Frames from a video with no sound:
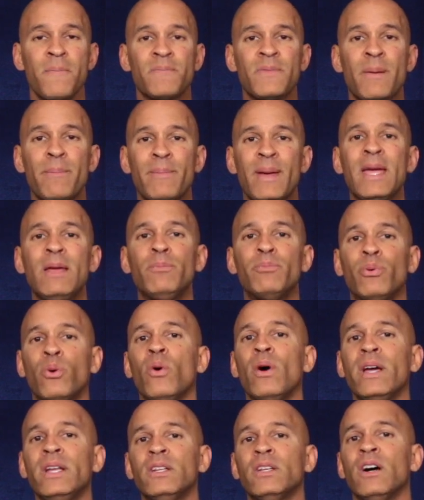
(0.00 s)
The main
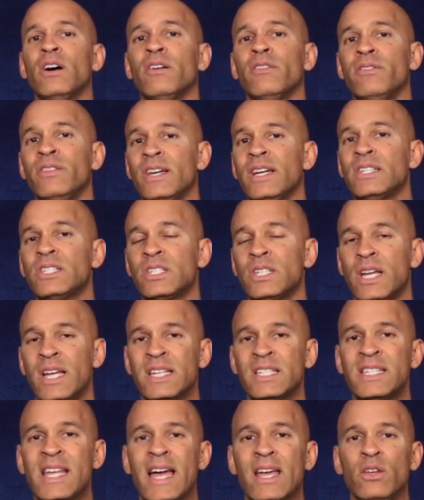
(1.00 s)
point of this
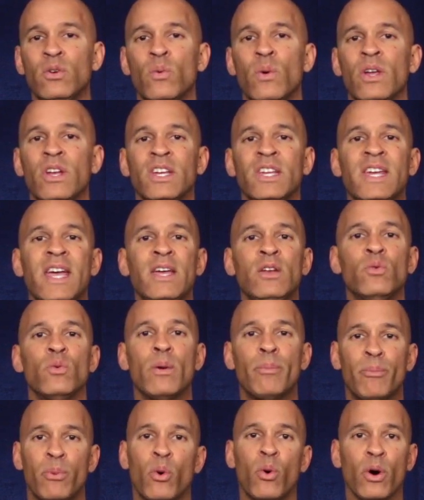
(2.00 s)
is that you want to gain
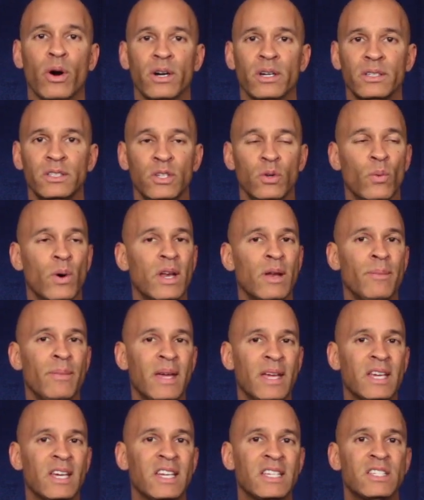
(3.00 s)
rapport. You want to
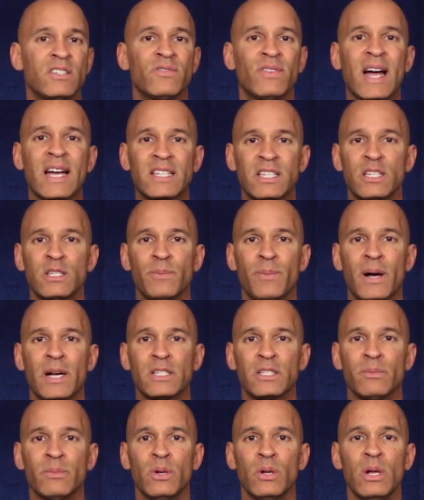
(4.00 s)
make it as fast as
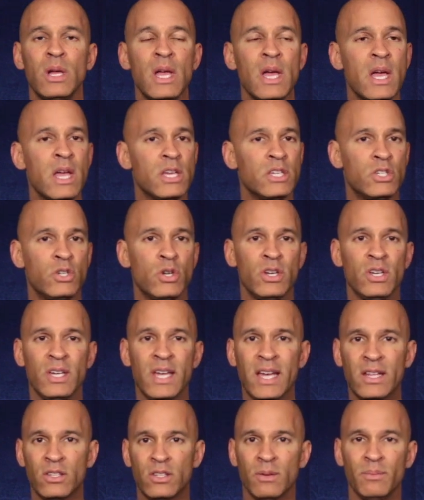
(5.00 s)
possible so you
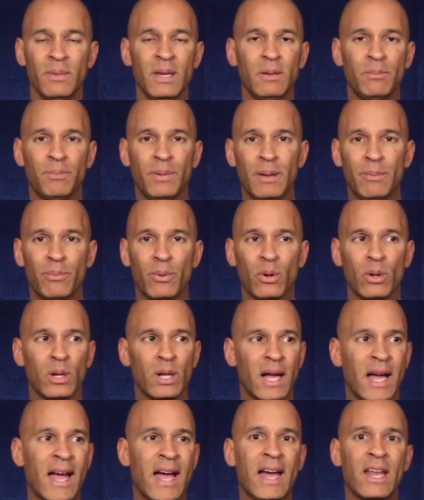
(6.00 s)
get to meet
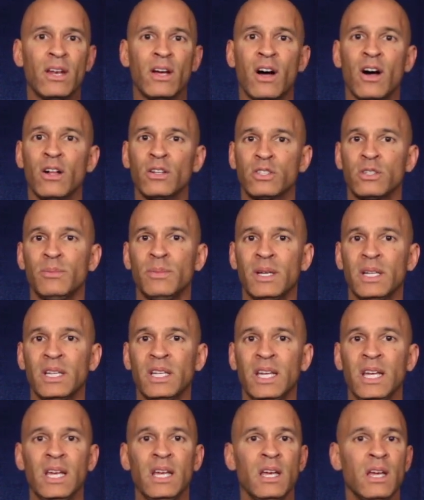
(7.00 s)
people and
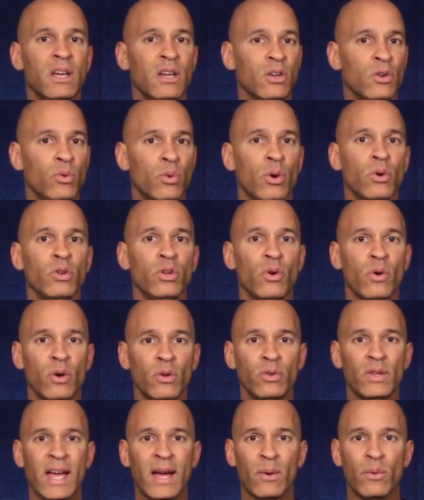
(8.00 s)
ultimately grow your
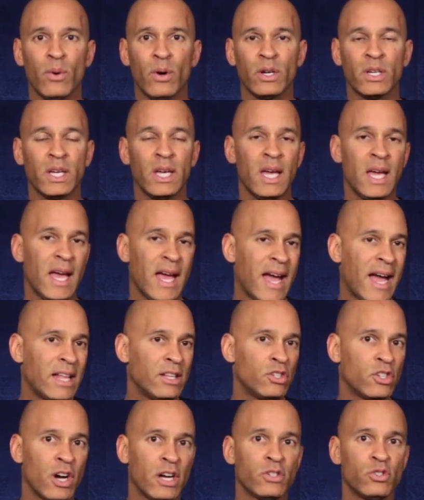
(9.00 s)
own network
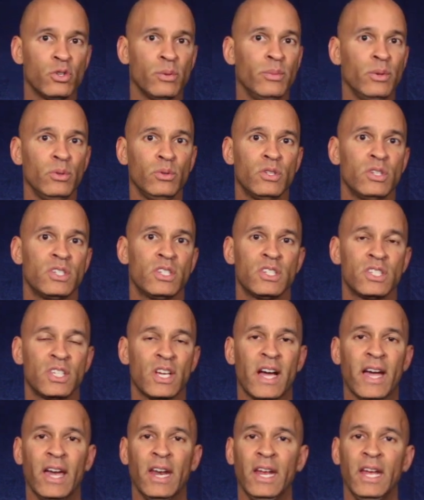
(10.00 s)
and contribute to
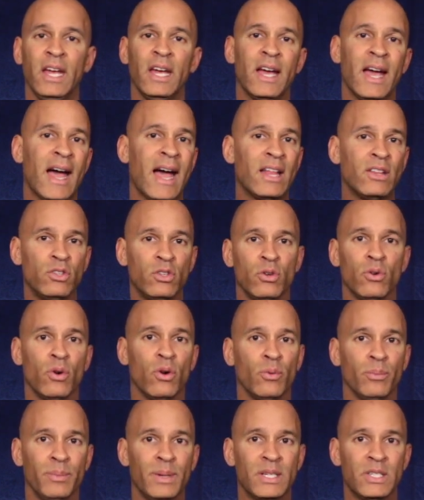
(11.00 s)
society and to your
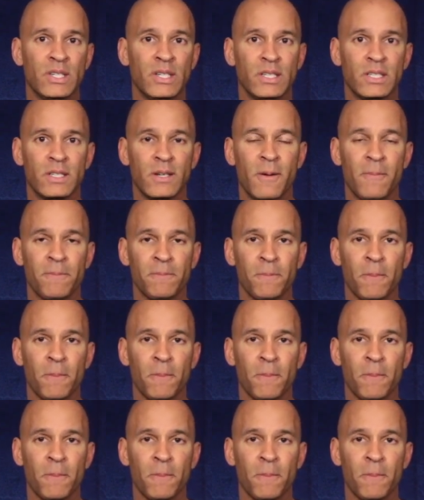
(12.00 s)
own business.